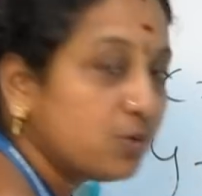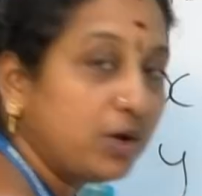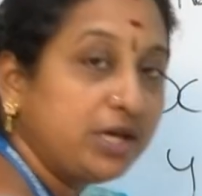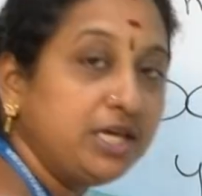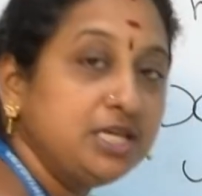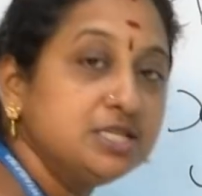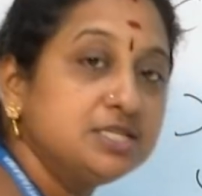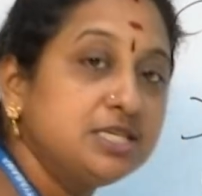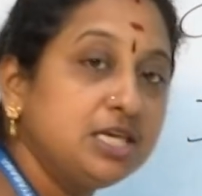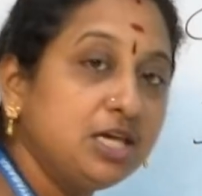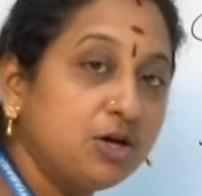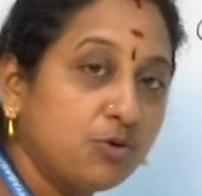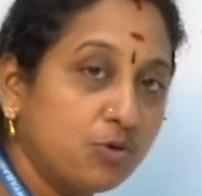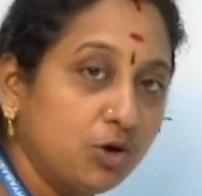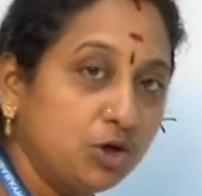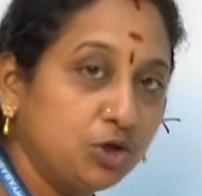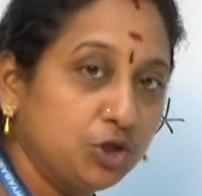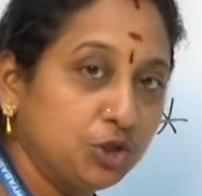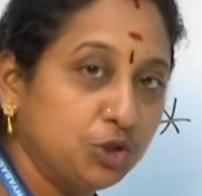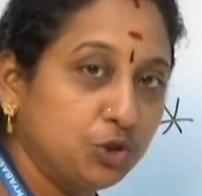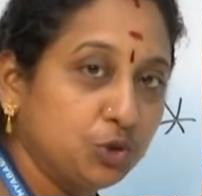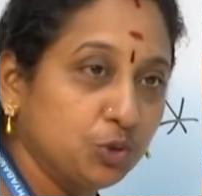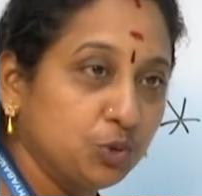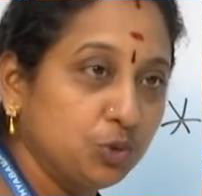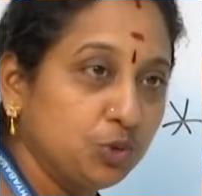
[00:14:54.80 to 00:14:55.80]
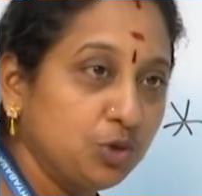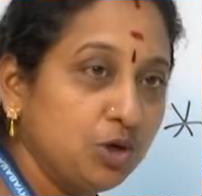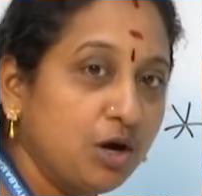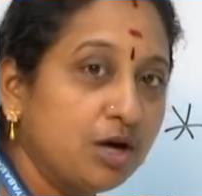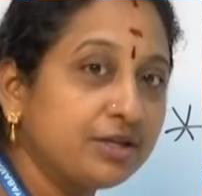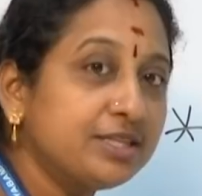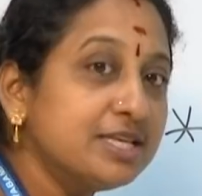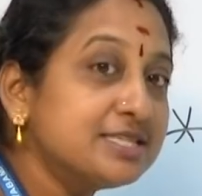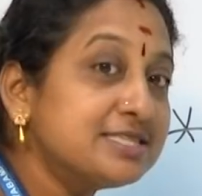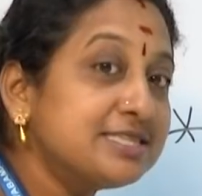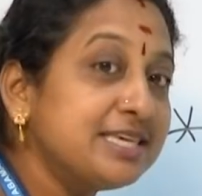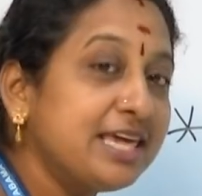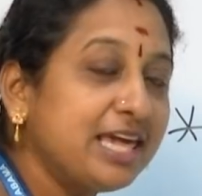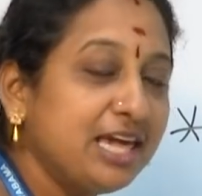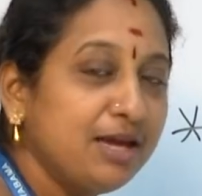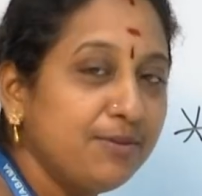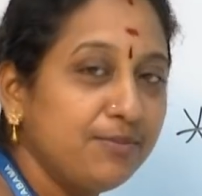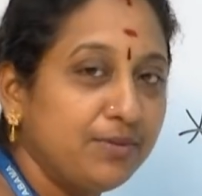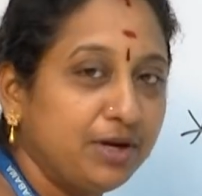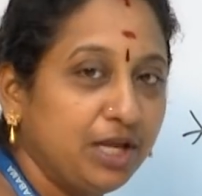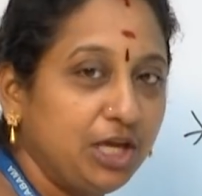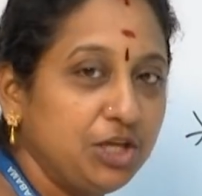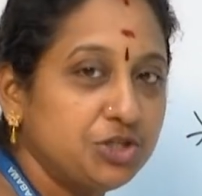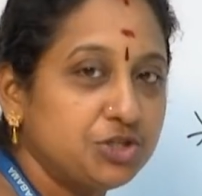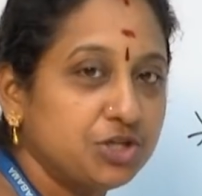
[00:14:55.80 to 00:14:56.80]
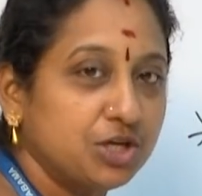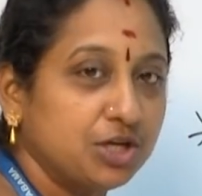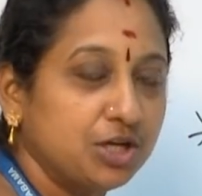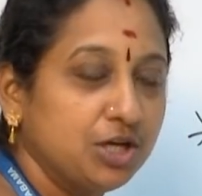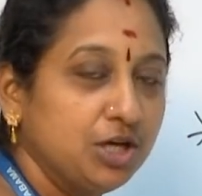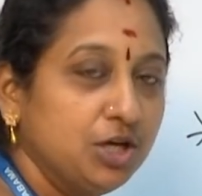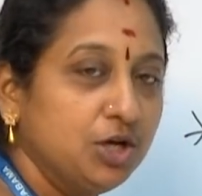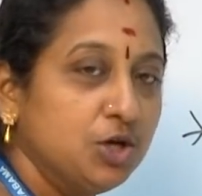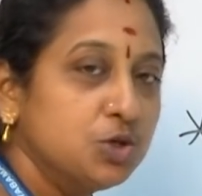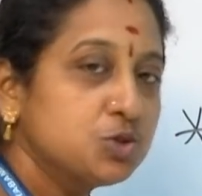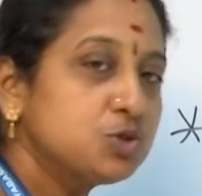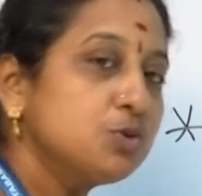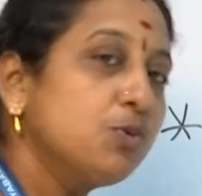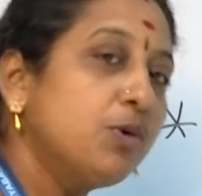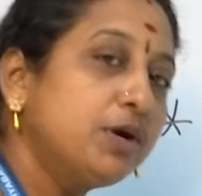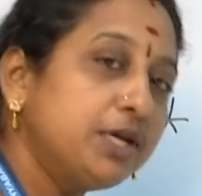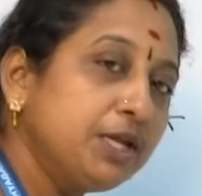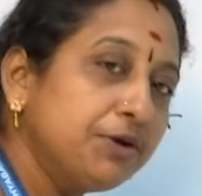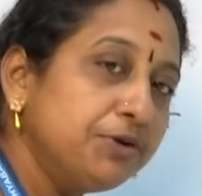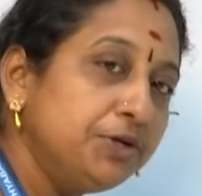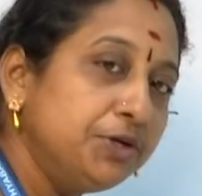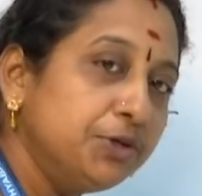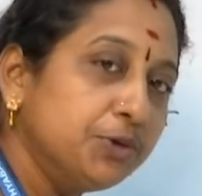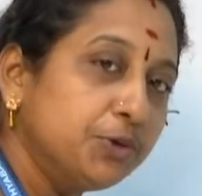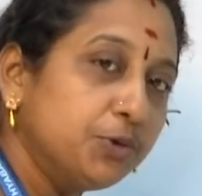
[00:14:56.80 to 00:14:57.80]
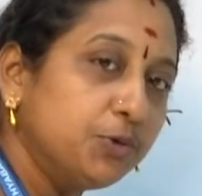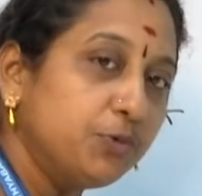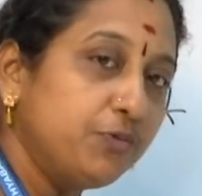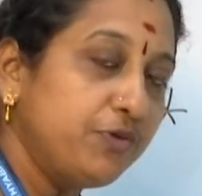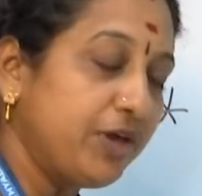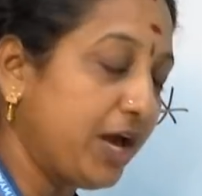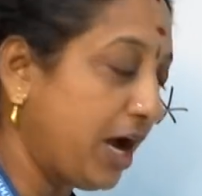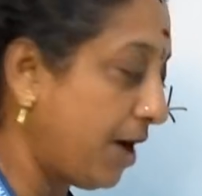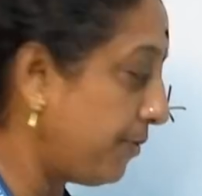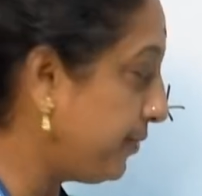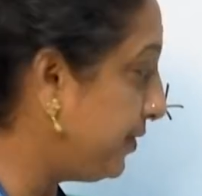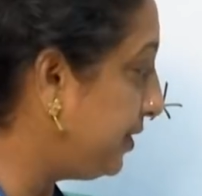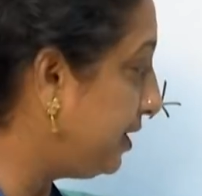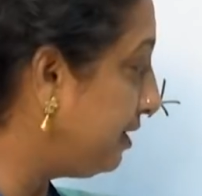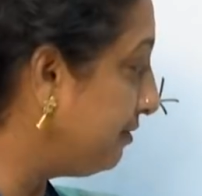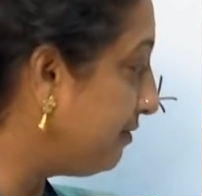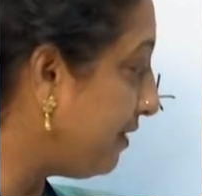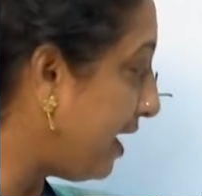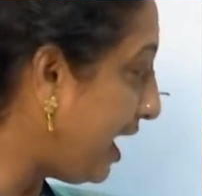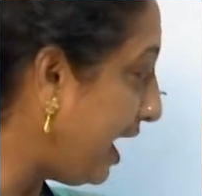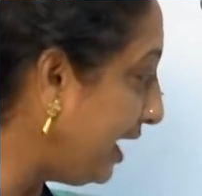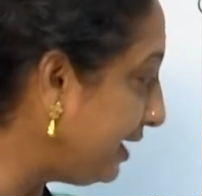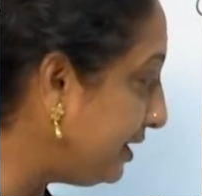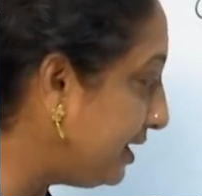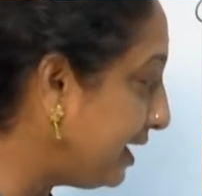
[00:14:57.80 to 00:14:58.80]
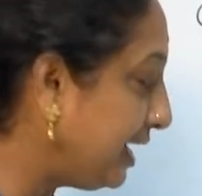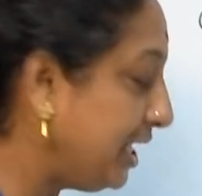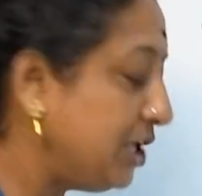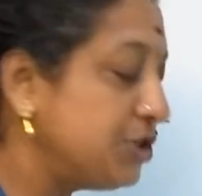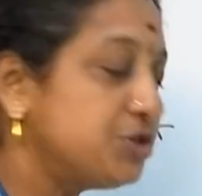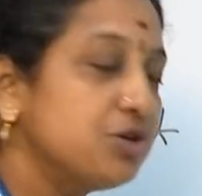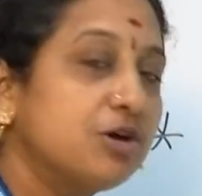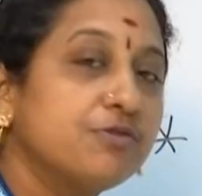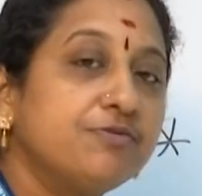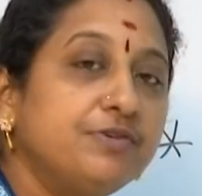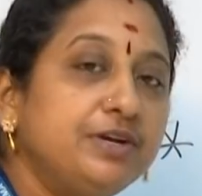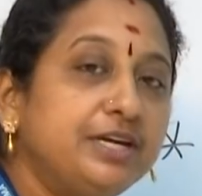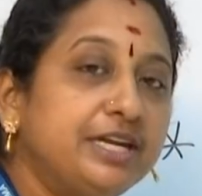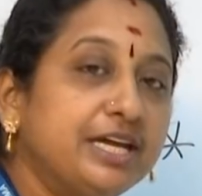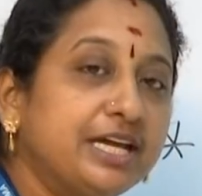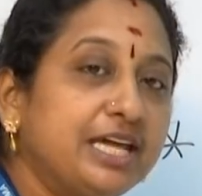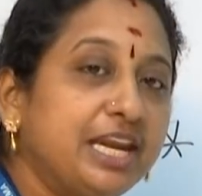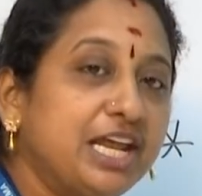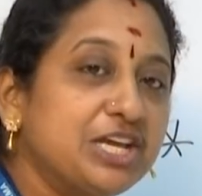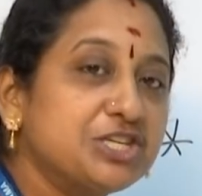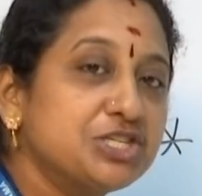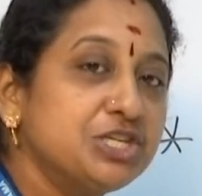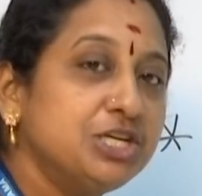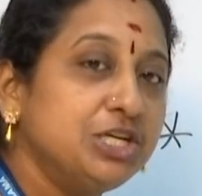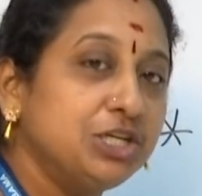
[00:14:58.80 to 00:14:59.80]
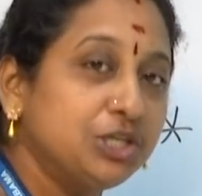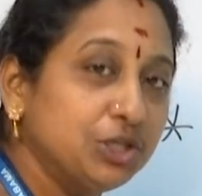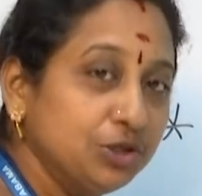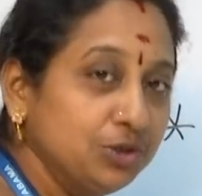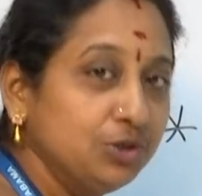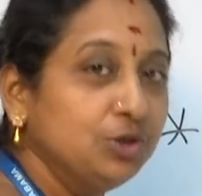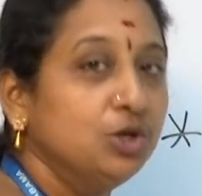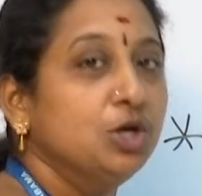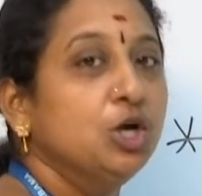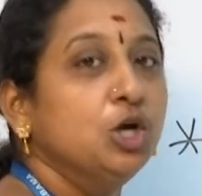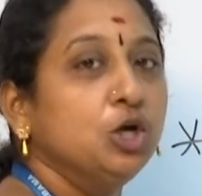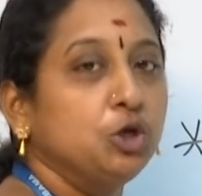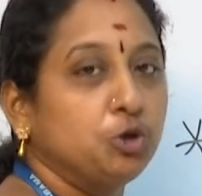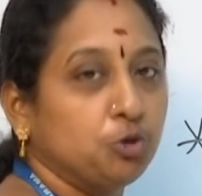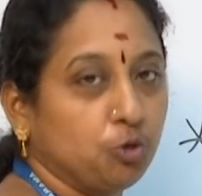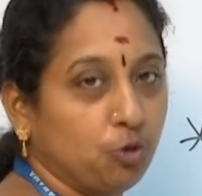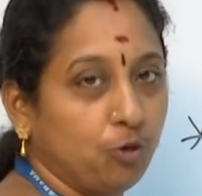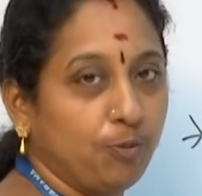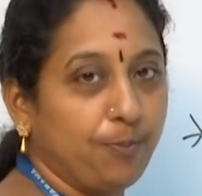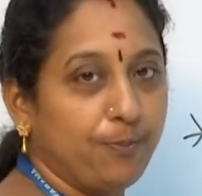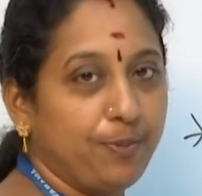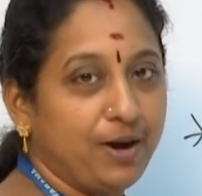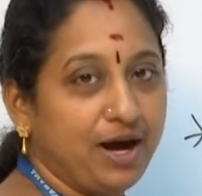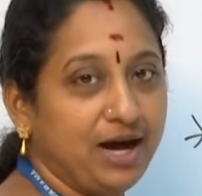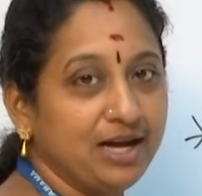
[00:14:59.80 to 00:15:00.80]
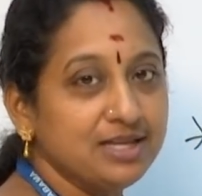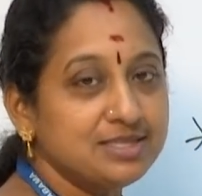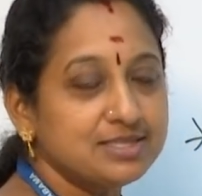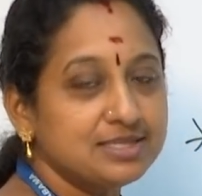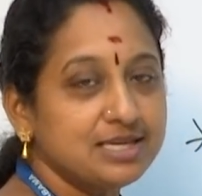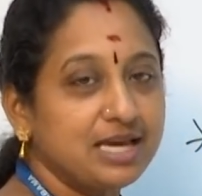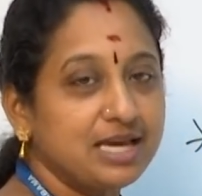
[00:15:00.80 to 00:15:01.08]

y is equal to 2, not the same region. So what you have to do? We have to divide the region of integration into two parts,